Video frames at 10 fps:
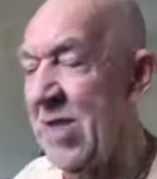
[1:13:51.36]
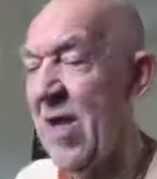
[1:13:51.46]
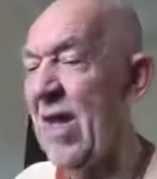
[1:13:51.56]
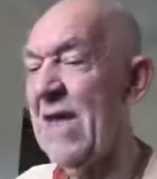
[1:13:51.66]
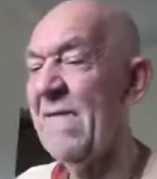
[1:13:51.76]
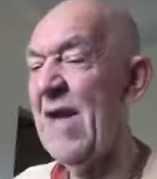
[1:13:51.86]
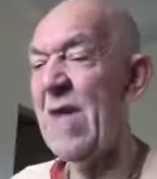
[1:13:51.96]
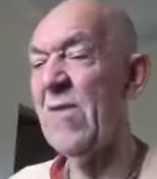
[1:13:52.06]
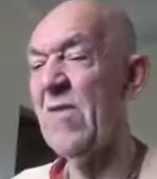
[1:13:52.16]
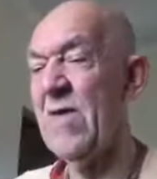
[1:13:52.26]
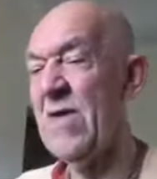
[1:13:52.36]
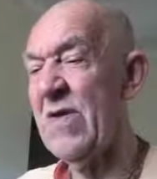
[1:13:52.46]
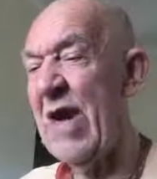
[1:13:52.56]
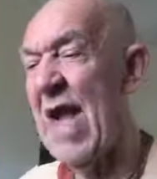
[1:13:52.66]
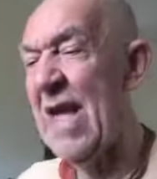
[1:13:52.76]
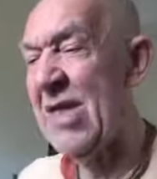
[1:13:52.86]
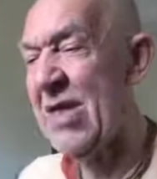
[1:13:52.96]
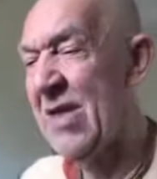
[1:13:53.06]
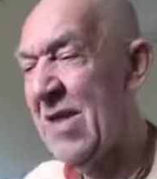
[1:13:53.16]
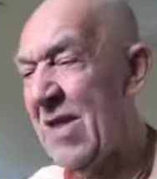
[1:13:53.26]
not even able to
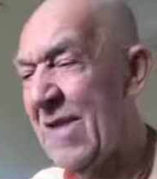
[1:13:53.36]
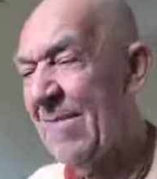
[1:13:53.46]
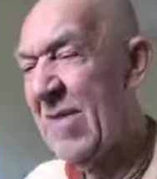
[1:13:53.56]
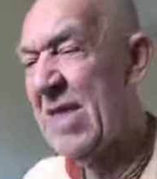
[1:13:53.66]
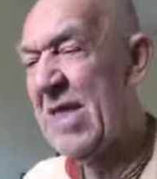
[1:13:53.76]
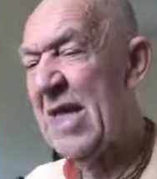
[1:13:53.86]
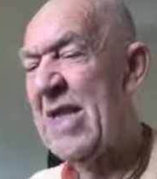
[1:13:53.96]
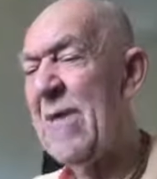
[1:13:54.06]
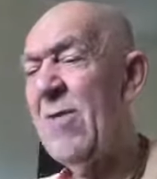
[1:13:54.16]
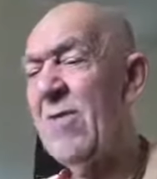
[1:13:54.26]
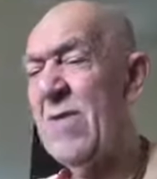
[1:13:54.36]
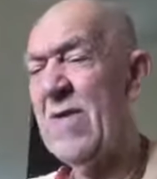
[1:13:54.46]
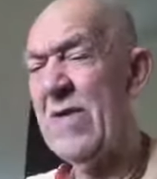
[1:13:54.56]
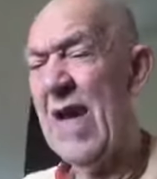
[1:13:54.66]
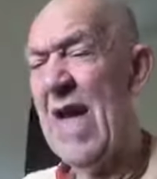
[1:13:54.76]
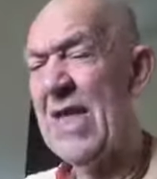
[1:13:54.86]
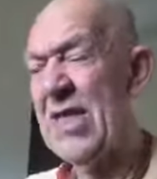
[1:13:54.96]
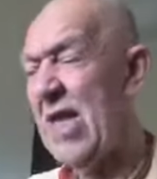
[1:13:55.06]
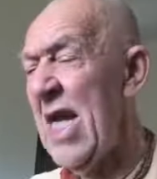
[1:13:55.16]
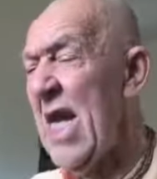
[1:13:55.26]
scratch. He's unable to
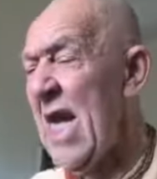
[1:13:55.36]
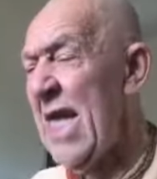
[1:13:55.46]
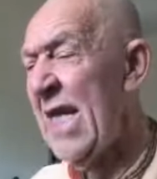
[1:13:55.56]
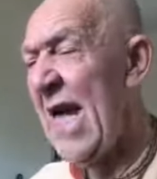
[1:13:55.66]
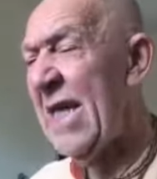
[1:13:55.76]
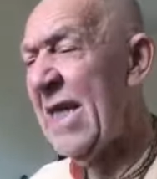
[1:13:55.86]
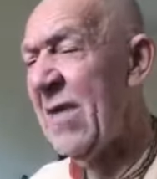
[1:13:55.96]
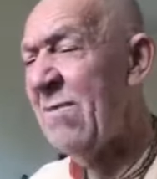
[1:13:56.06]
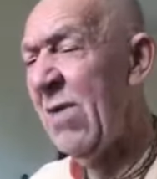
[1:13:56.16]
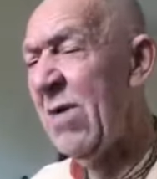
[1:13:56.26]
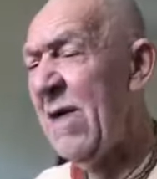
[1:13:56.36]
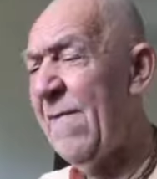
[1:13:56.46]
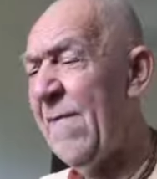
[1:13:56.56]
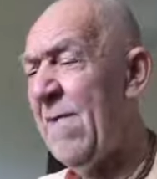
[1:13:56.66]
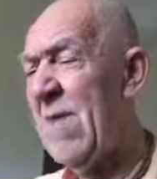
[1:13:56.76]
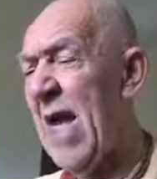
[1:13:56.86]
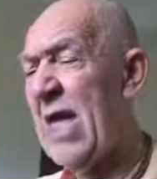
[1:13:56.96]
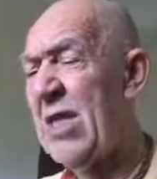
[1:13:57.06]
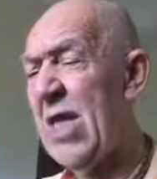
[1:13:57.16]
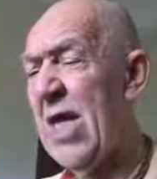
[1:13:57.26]
scratch. He can't get relief from the
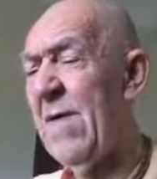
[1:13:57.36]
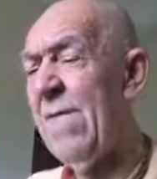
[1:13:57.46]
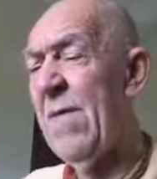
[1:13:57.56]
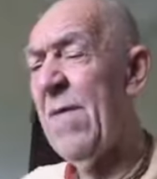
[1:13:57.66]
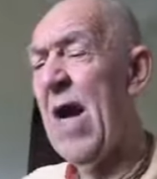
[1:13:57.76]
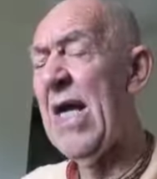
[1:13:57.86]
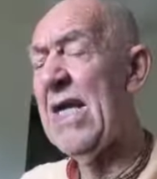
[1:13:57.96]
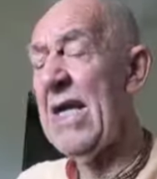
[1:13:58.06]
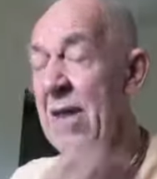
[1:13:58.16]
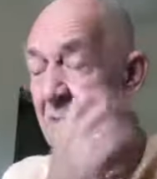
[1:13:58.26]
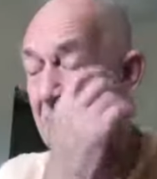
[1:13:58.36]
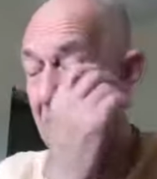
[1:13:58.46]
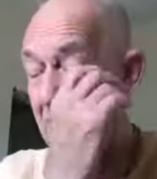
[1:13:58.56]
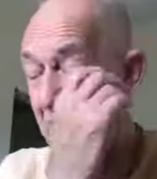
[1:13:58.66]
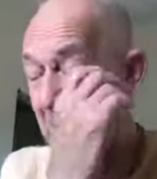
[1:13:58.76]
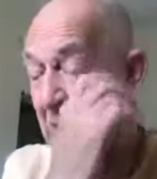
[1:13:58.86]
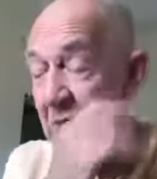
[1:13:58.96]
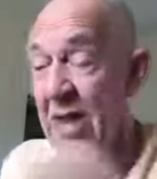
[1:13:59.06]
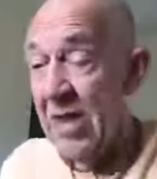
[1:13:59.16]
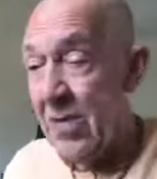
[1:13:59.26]
itching of the body.
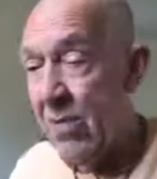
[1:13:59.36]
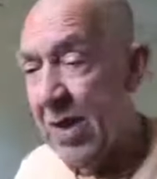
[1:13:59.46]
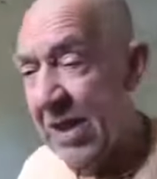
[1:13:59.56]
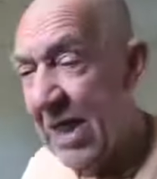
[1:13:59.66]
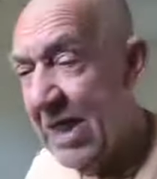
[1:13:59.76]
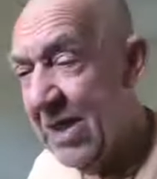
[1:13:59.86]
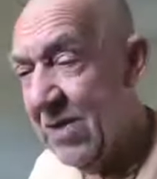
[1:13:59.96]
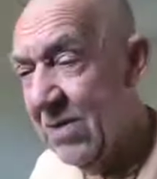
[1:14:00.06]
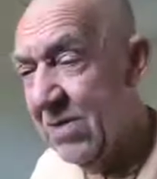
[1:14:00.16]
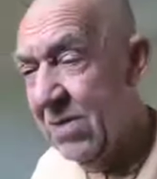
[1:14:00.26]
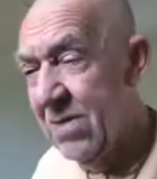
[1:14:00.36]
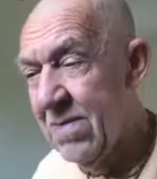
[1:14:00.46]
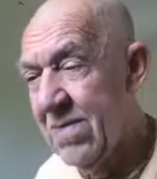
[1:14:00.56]
So what can he do?